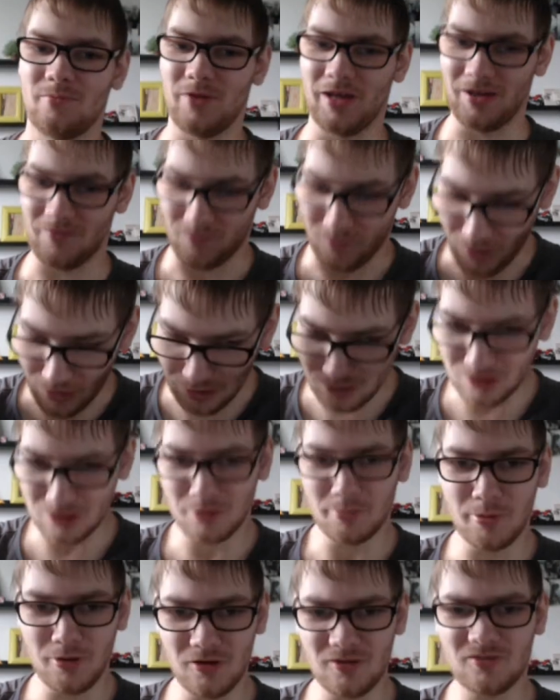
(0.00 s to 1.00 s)

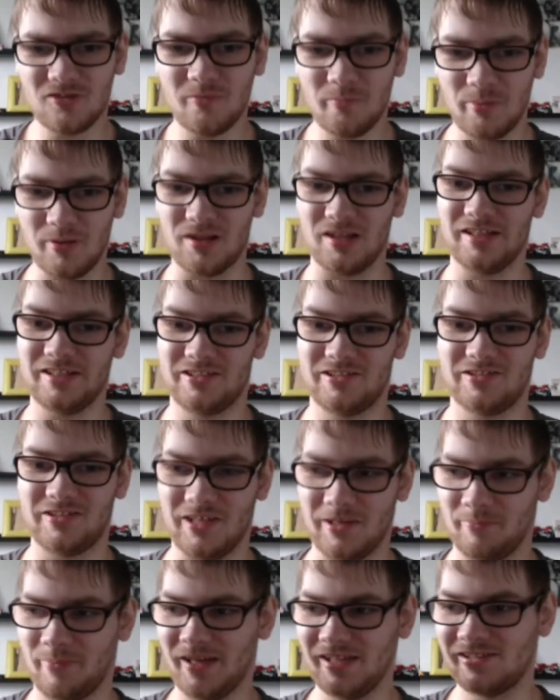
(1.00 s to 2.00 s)
invulnerable to
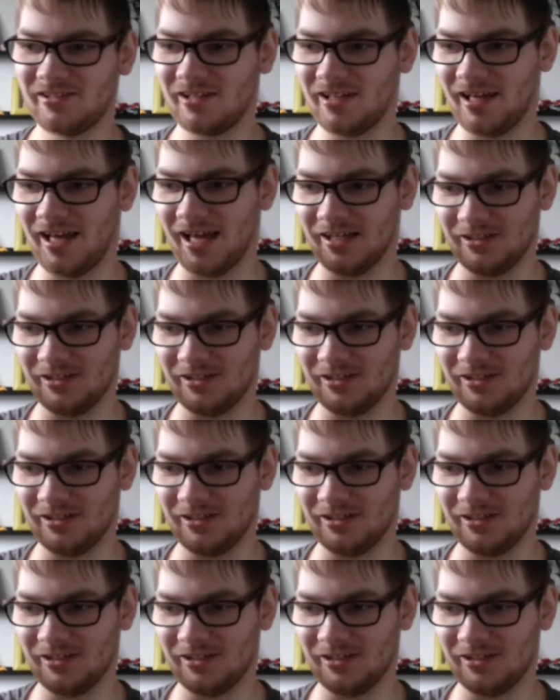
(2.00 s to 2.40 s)
bullets, basically